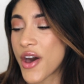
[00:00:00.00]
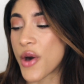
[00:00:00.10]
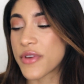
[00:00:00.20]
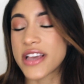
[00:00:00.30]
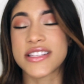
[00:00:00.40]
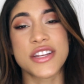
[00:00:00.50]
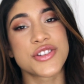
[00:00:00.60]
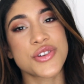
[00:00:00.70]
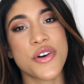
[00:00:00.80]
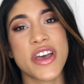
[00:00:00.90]
Hope you guys
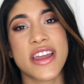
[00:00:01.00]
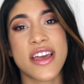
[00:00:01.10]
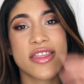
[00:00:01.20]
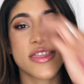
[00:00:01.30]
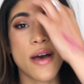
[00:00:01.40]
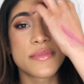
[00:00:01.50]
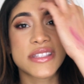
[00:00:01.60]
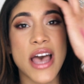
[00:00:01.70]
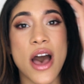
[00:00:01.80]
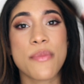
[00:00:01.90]
enjoyed.
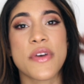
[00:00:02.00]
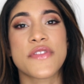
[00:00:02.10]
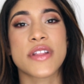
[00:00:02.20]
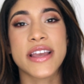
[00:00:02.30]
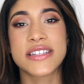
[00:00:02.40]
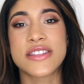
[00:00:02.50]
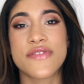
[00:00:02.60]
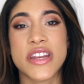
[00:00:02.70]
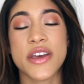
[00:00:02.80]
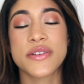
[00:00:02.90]
Thumbs up if you liked
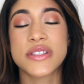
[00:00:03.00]
the video.